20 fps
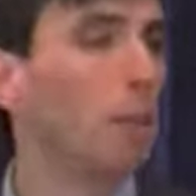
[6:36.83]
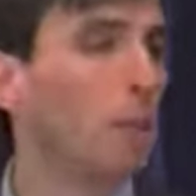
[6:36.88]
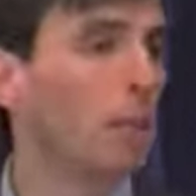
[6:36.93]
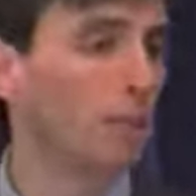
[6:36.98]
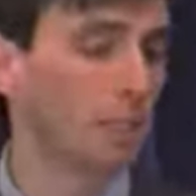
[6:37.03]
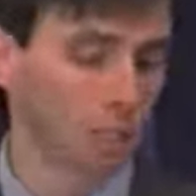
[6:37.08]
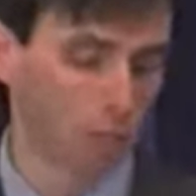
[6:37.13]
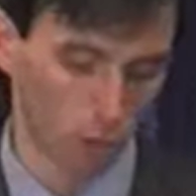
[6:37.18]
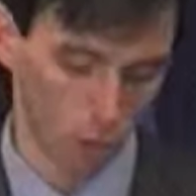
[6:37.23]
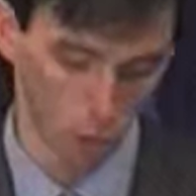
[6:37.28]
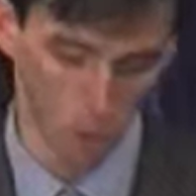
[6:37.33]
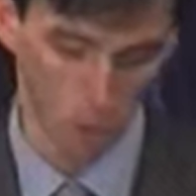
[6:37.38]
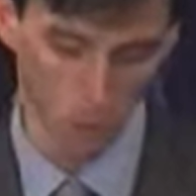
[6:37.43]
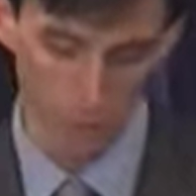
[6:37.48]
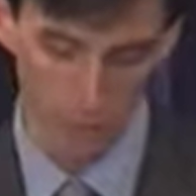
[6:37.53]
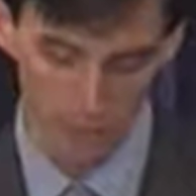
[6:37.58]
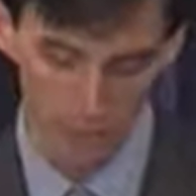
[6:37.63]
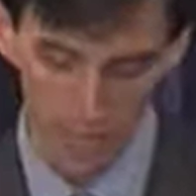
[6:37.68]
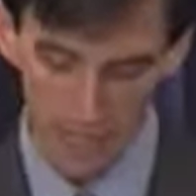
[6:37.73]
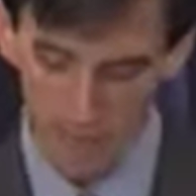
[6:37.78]
building
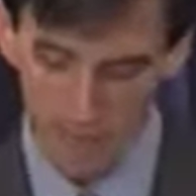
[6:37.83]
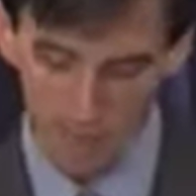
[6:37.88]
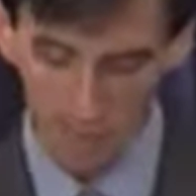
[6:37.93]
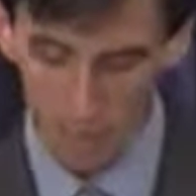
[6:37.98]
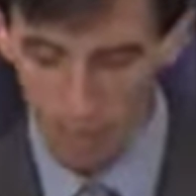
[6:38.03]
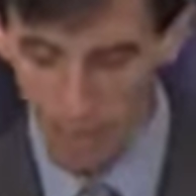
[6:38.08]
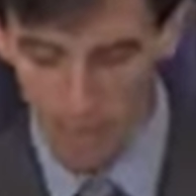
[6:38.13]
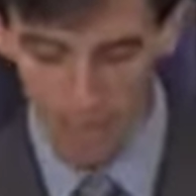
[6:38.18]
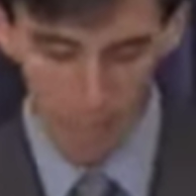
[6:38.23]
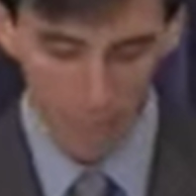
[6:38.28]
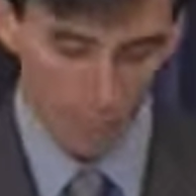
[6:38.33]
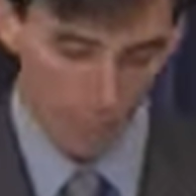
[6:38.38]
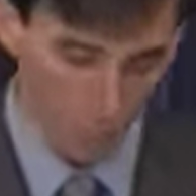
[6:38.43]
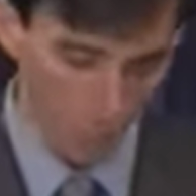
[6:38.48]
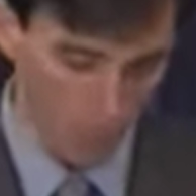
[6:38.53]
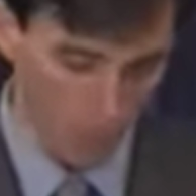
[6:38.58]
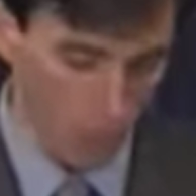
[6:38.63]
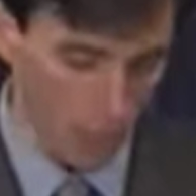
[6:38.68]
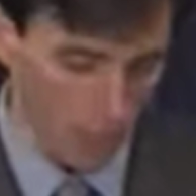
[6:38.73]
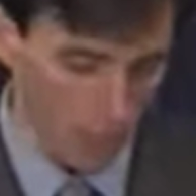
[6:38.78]
superintendents in many of
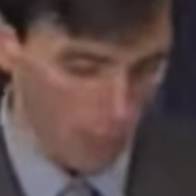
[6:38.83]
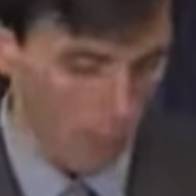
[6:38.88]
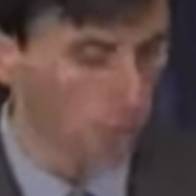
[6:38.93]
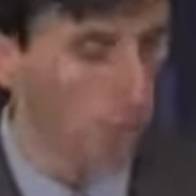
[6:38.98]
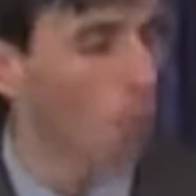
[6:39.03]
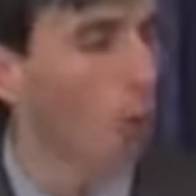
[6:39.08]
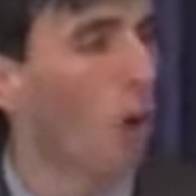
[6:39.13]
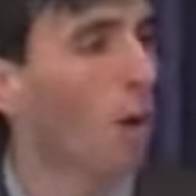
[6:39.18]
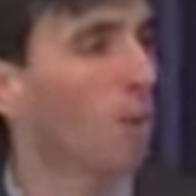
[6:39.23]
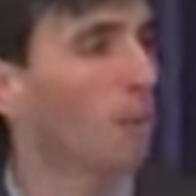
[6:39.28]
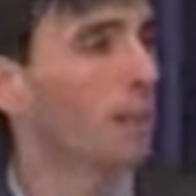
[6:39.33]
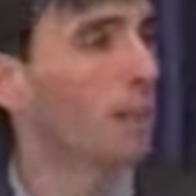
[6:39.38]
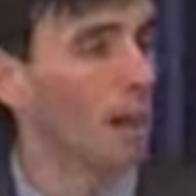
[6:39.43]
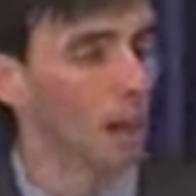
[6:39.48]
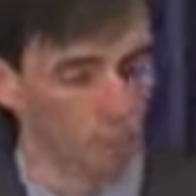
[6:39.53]
New Rochelle's apartment